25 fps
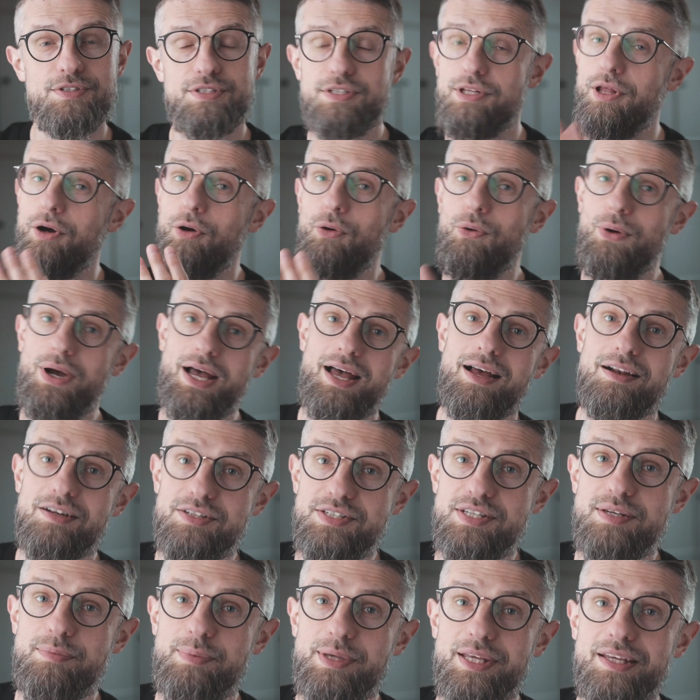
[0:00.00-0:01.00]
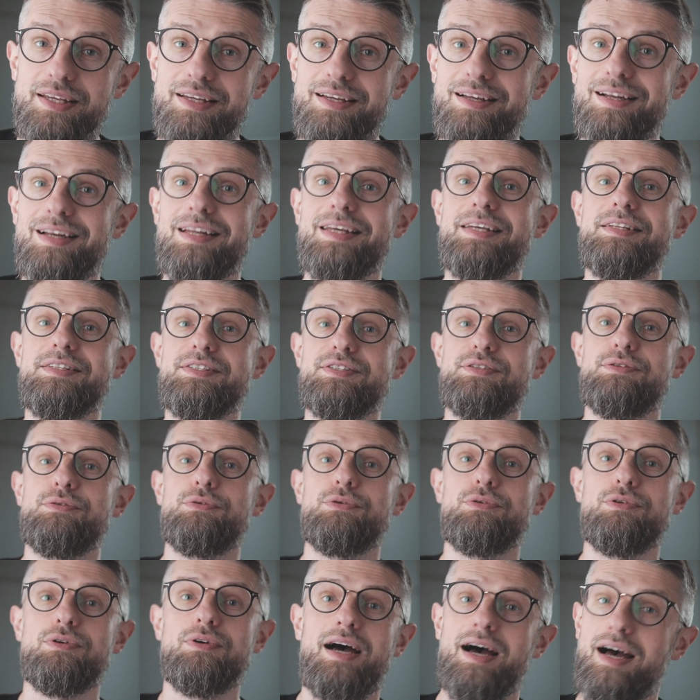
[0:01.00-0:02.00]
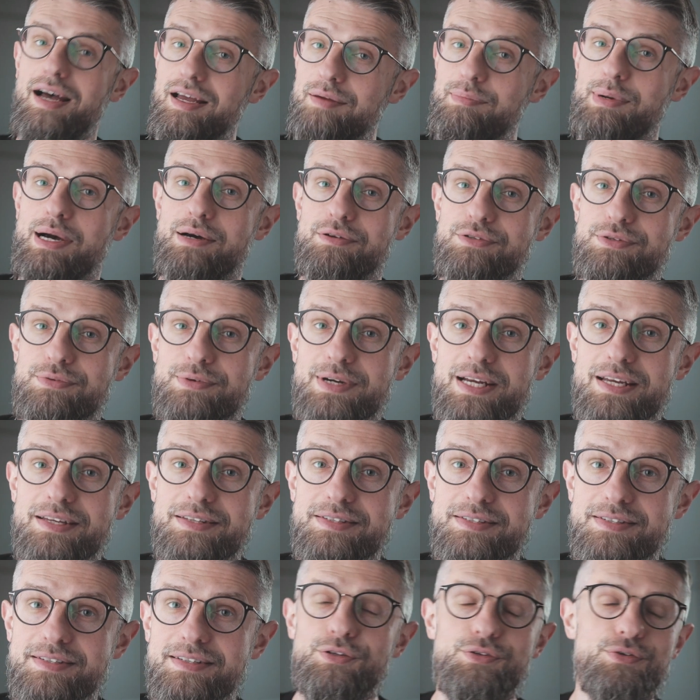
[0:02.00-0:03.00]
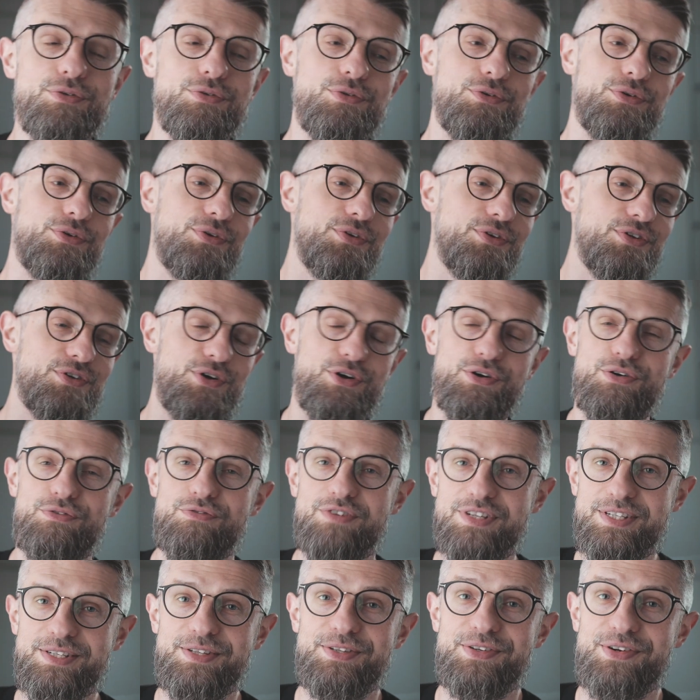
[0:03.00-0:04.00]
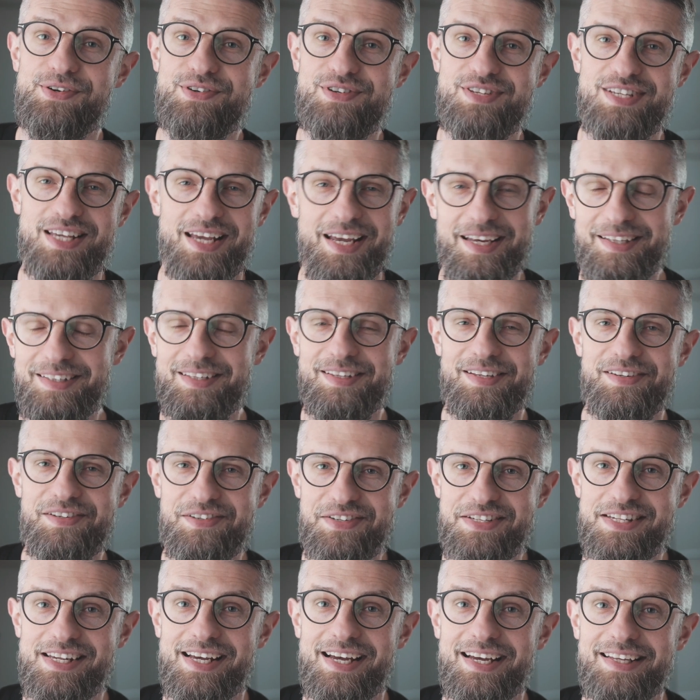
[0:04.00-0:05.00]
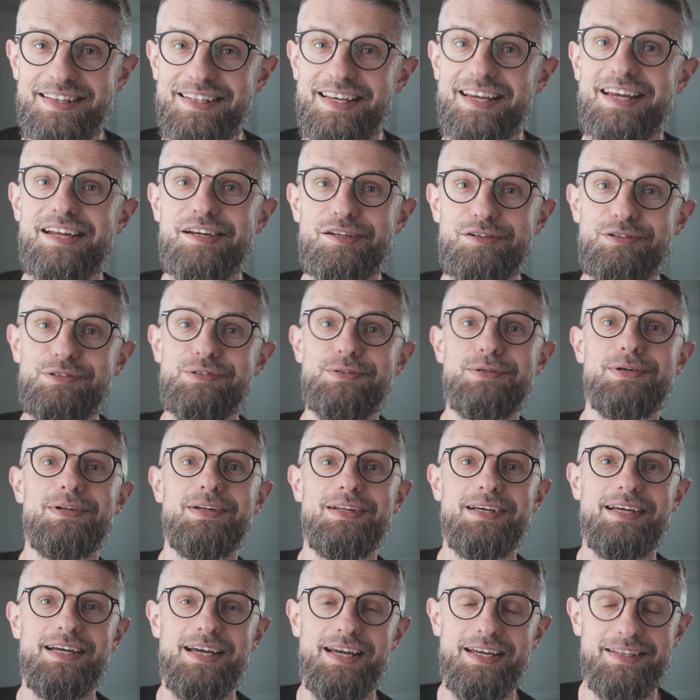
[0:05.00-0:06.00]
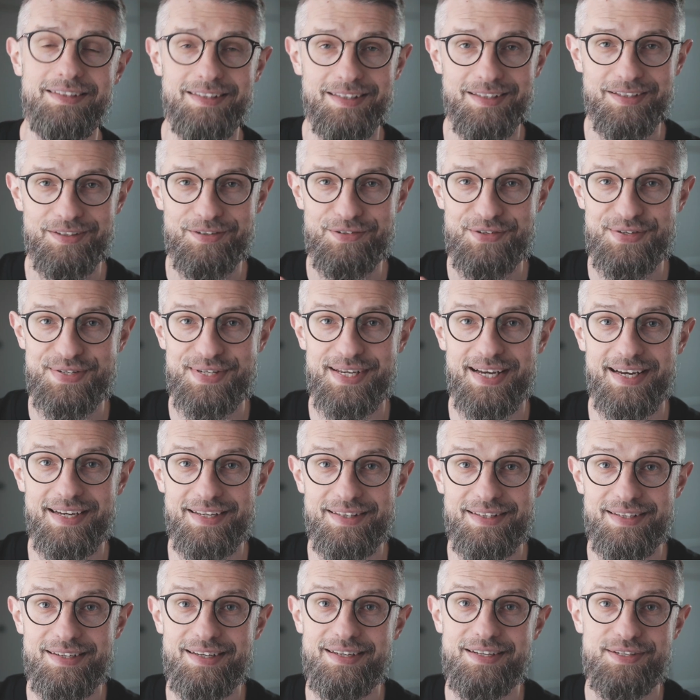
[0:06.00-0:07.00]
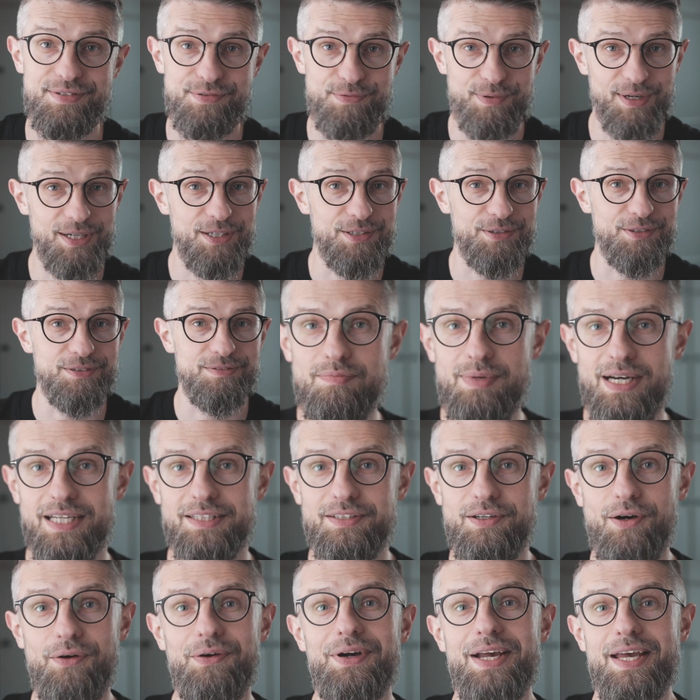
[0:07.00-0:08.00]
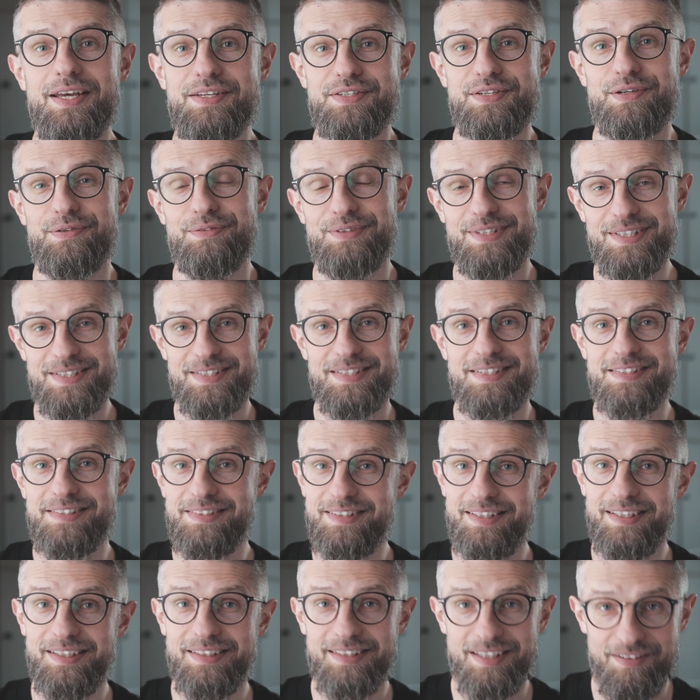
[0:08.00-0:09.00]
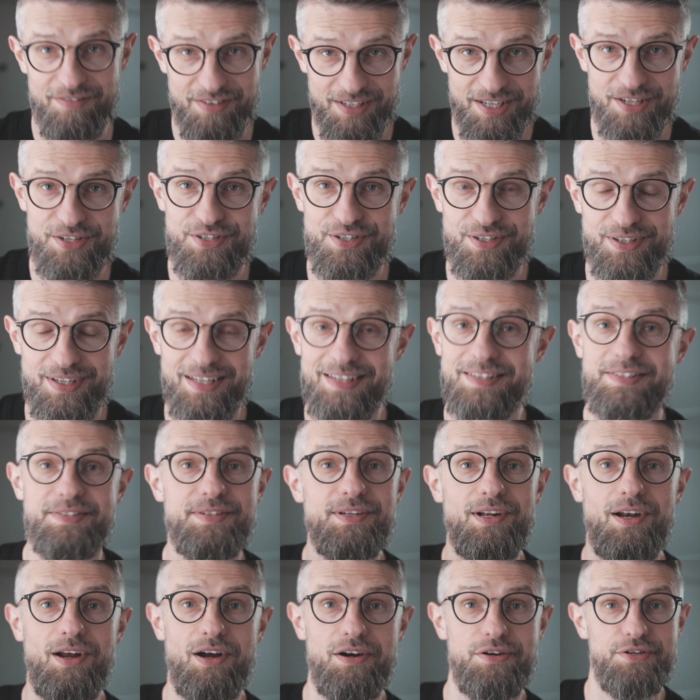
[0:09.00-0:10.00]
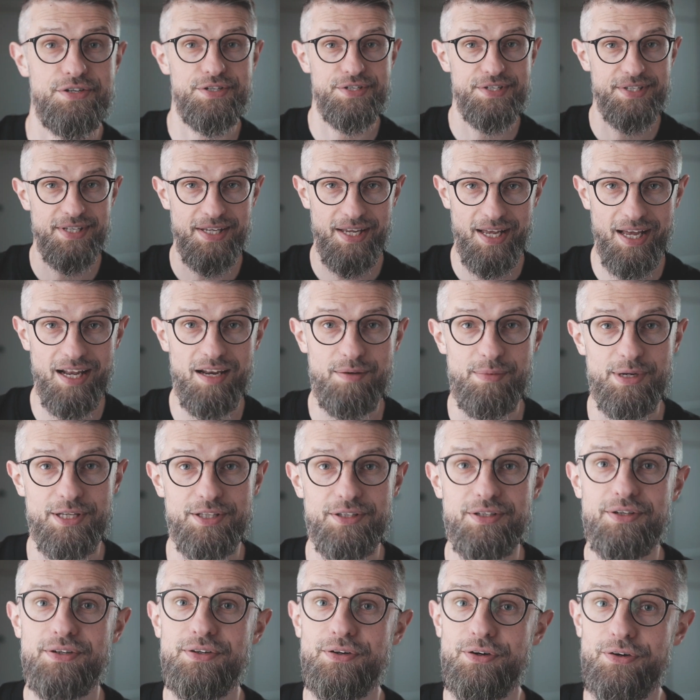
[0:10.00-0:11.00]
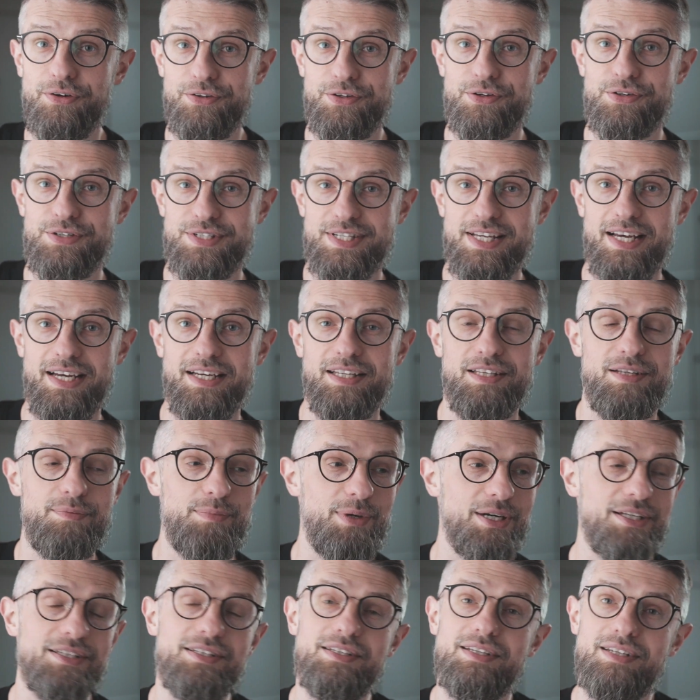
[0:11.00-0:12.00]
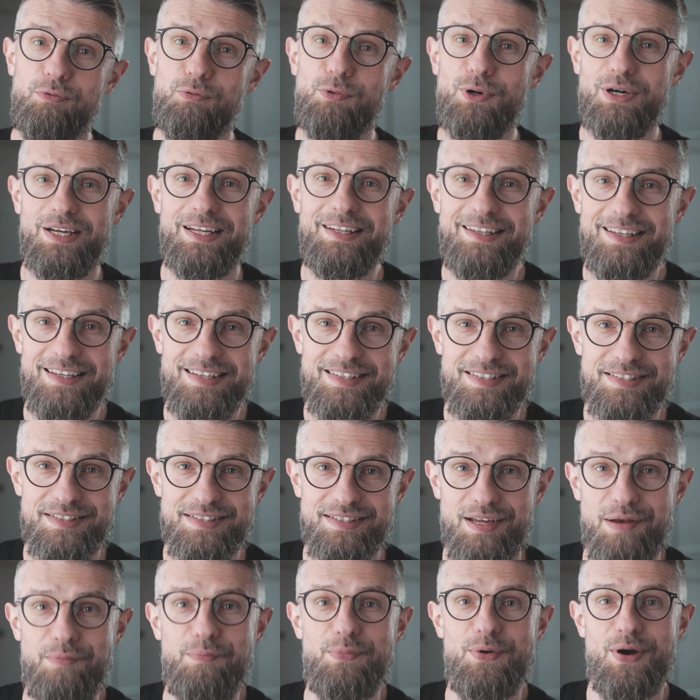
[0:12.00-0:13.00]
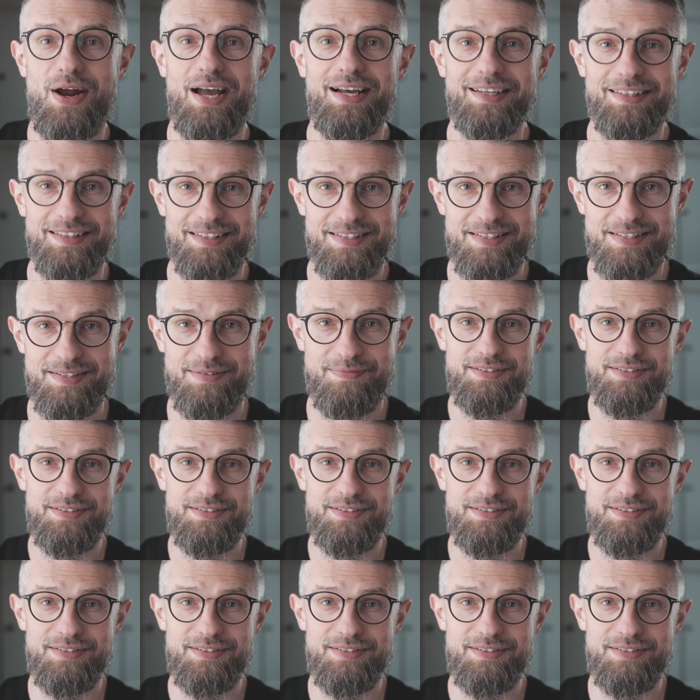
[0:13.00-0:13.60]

slow LCP leads to high bounce rates, to your visitors hating your site and Google hating your site as well. But okay, so this is the definition. It's the largest element on your site. But what it is in practice.